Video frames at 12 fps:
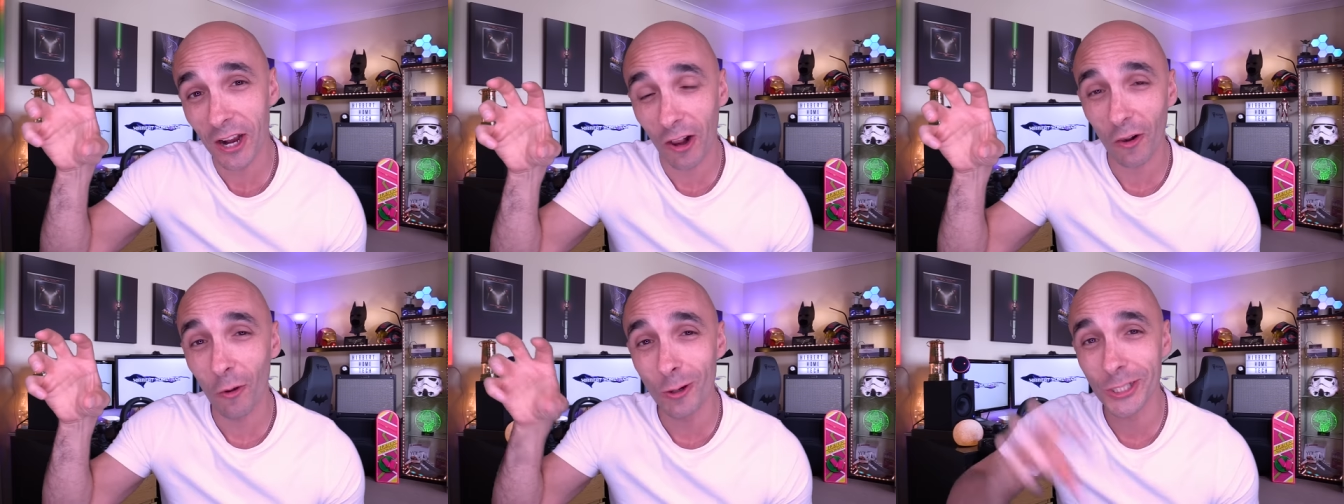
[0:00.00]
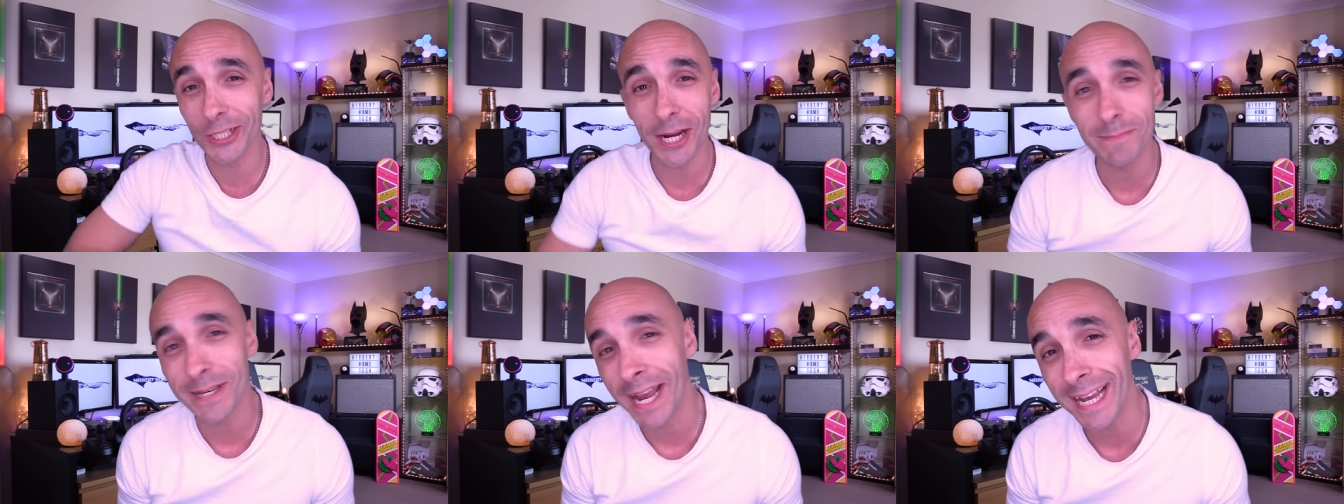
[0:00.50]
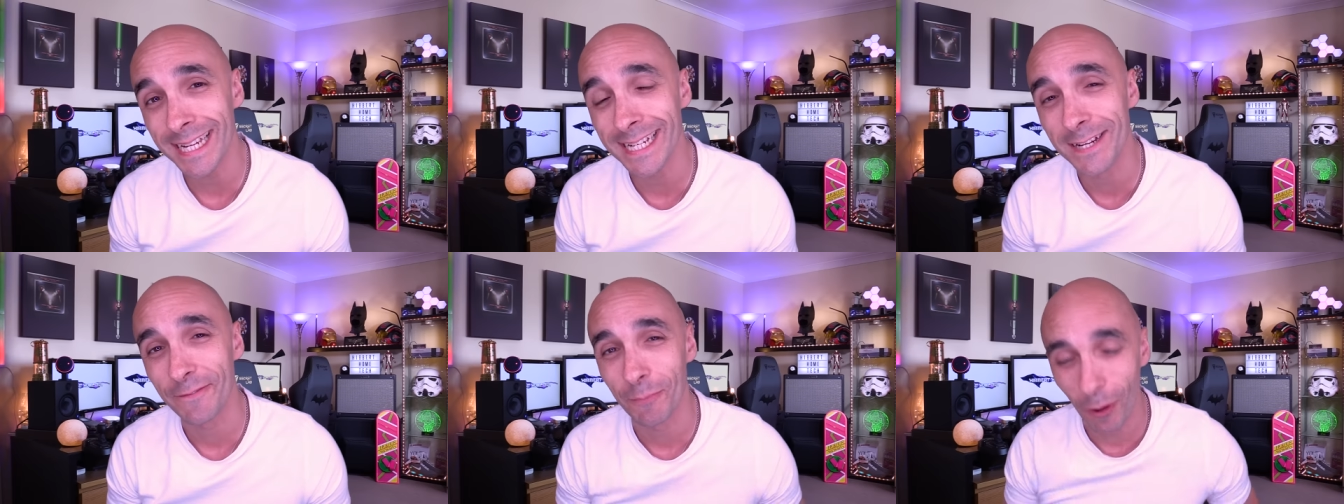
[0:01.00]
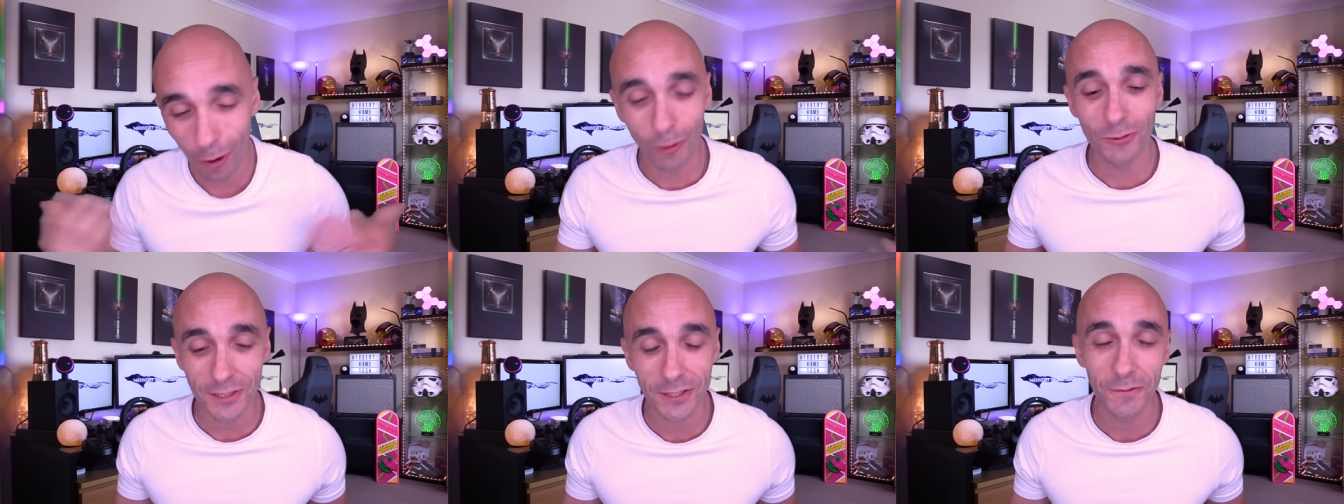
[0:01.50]
claw shaped hand from
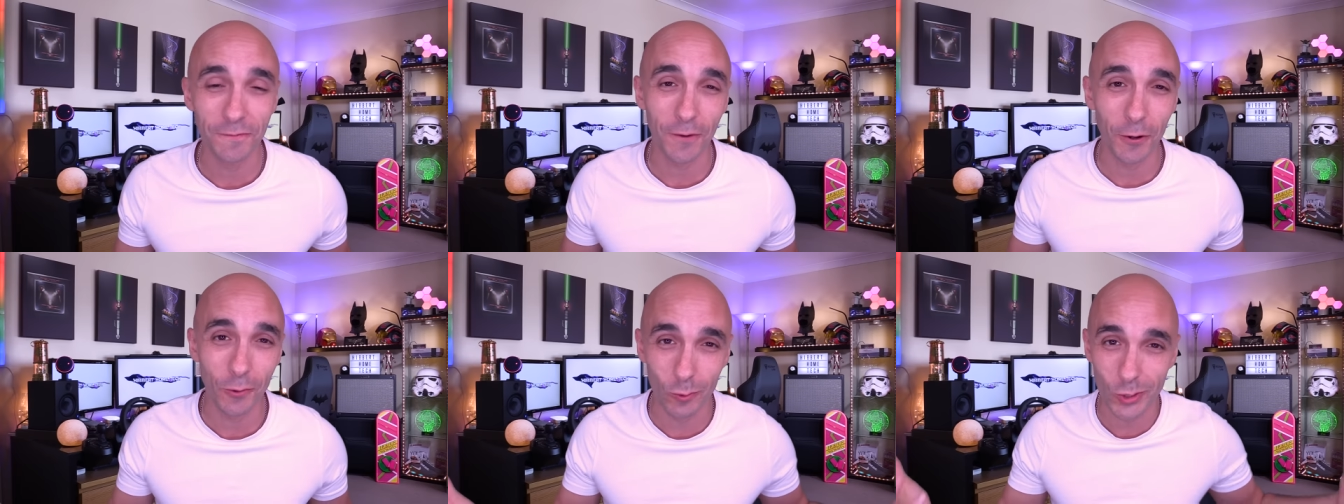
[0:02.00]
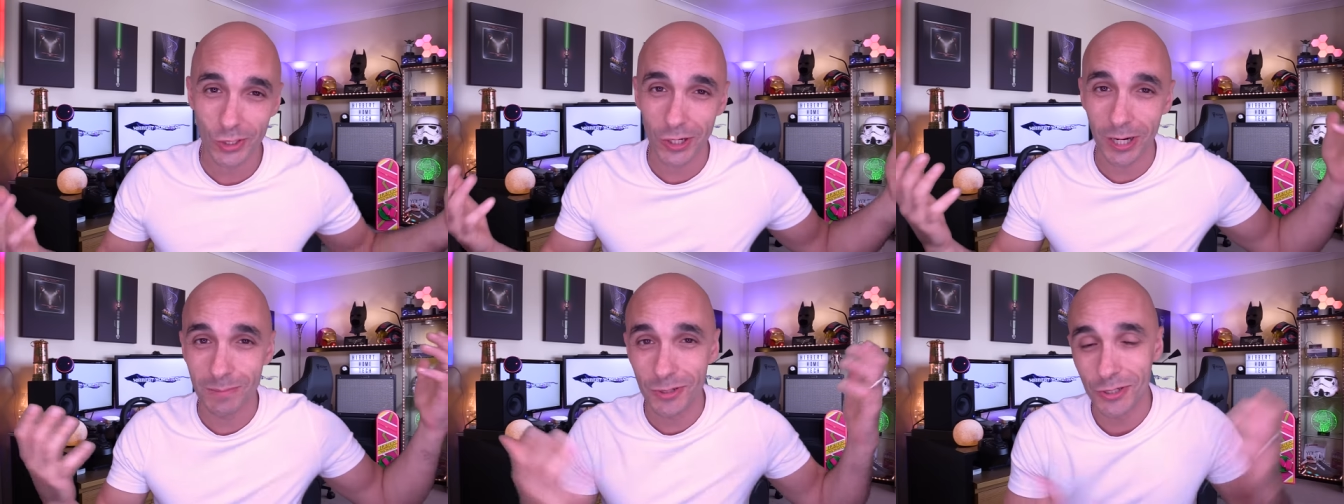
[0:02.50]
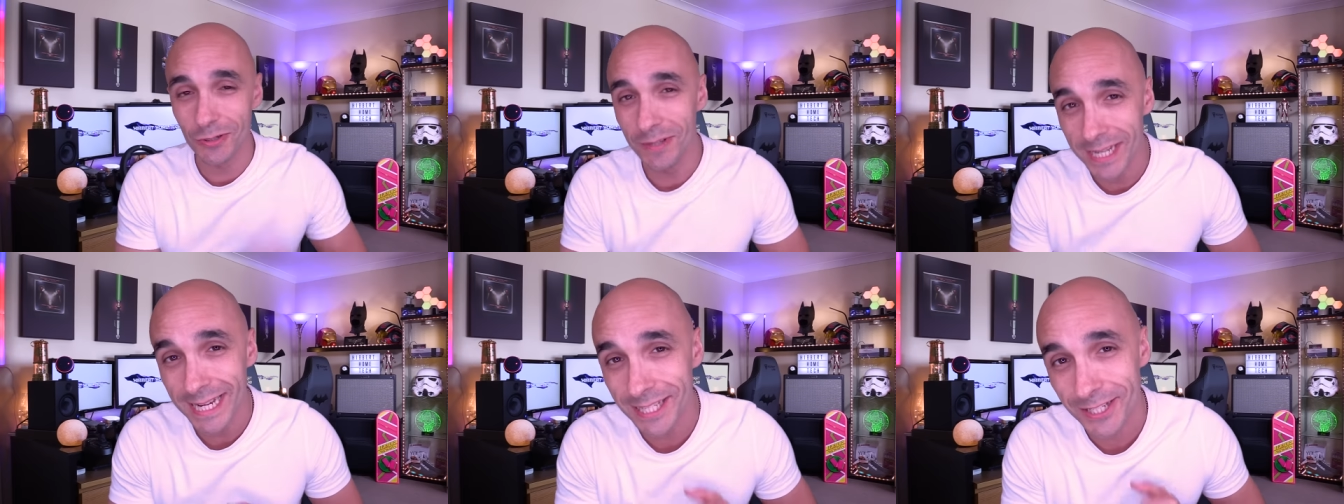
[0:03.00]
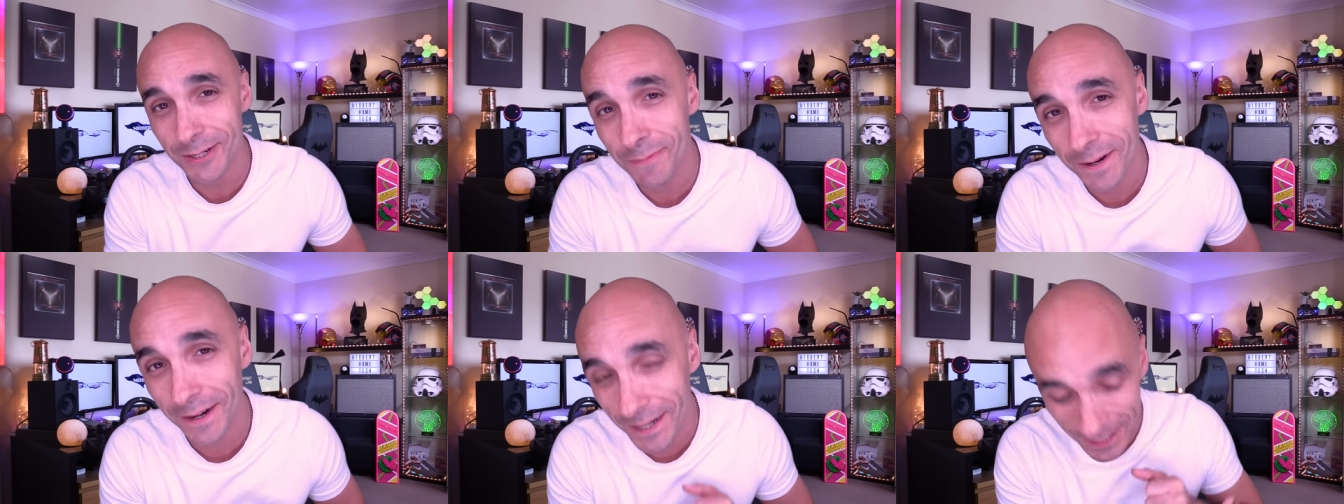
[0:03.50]
holding your phone all the time, so you need
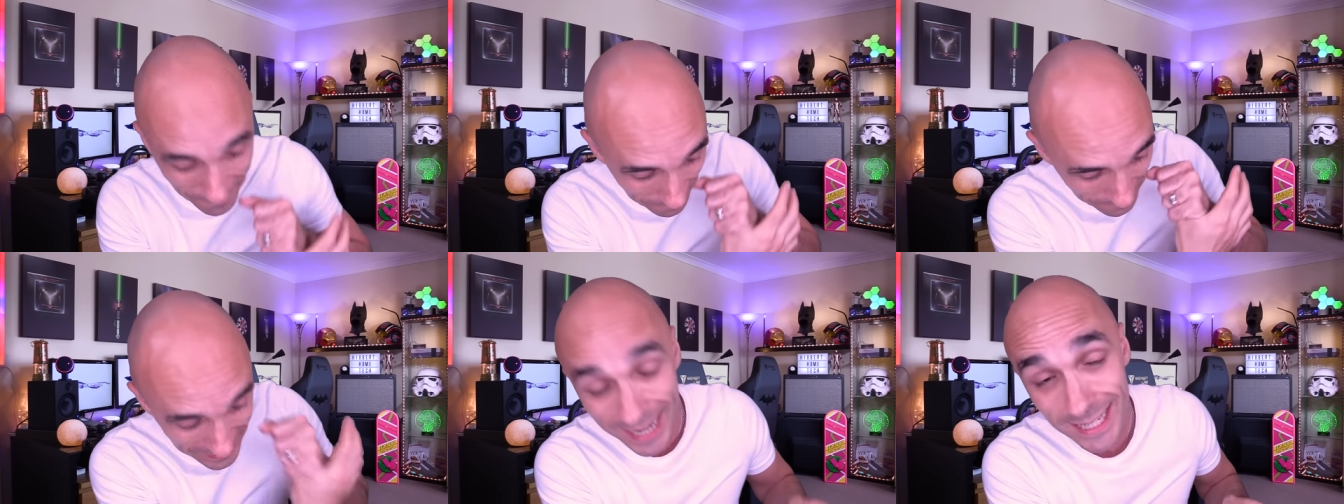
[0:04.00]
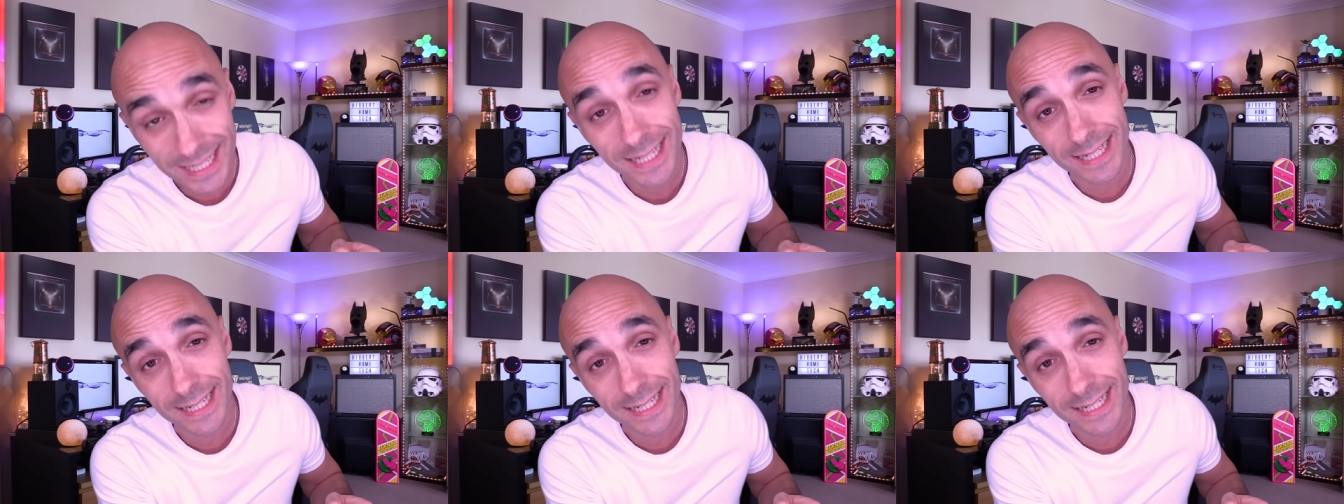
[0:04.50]
some kind of desk